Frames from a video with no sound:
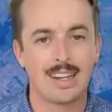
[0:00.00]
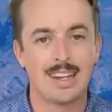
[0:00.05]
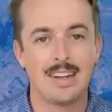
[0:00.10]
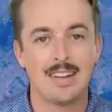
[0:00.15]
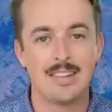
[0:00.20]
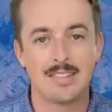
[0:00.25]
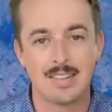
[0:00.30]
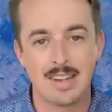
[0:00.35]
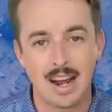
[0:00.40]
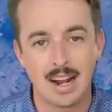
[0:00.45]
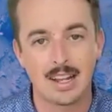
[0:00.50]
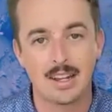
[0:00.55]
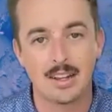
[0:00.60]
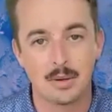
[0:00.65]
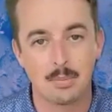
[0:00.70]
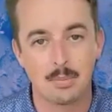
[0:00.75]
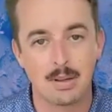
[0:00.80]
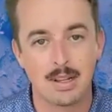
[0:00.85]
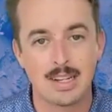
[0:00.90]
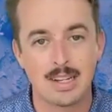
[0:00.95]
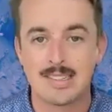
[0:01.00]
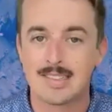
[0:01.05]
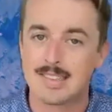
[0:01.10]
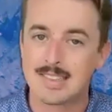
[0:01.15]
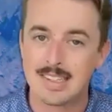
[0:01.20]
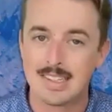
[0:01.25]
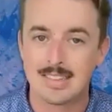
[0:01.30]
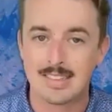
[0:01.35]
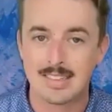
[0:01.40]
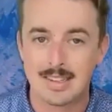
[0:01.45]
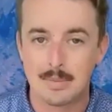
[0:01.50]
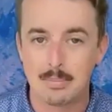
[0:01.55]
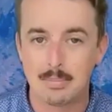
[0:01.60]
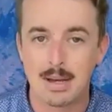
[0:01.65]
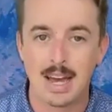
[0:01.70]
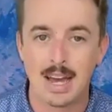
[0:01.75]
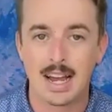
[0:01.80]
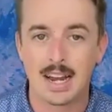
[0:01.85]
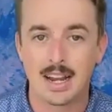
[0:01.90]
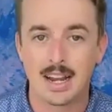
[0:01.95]
It's not at your place. It's in the
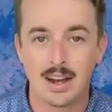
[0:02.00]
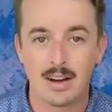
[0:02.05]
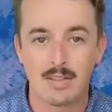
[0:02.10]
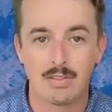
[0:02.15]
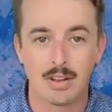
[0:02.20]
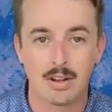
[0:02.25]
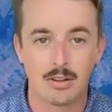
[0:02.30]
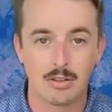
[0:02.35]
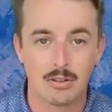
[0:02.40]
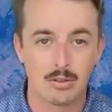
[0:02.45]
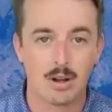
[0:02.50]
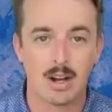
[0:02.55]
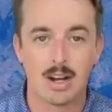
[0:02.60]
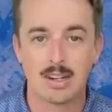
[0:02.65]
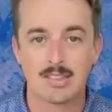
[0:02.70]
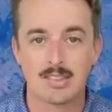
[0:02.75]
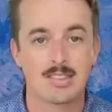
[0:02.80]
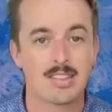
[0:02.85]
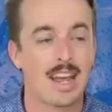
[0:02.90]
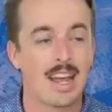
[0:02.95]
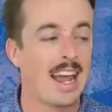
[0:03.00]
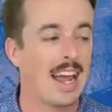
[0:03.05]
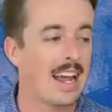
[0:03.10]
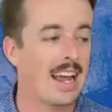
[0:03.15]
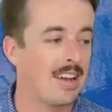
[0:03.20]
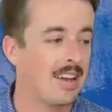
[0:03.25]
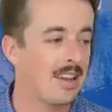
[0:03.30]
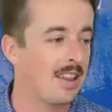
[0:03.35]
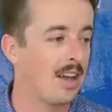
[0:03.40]
back of their trucks and